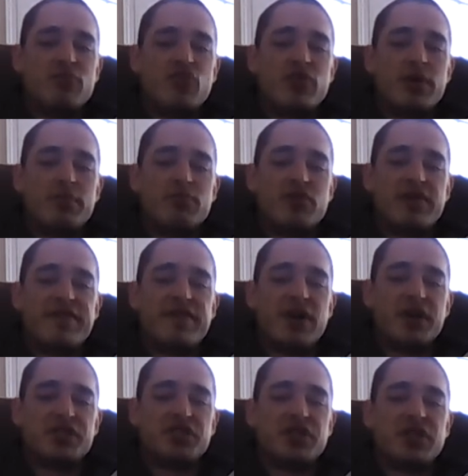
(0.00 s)
more and more
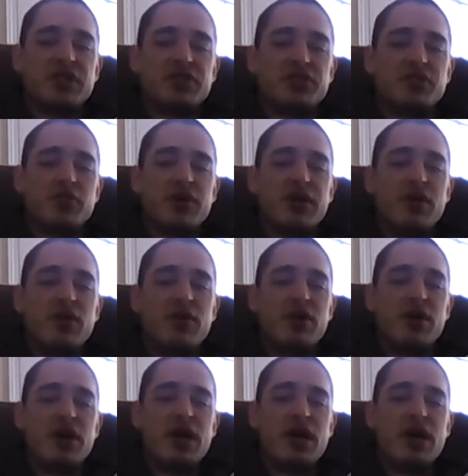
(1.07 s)
function in soil.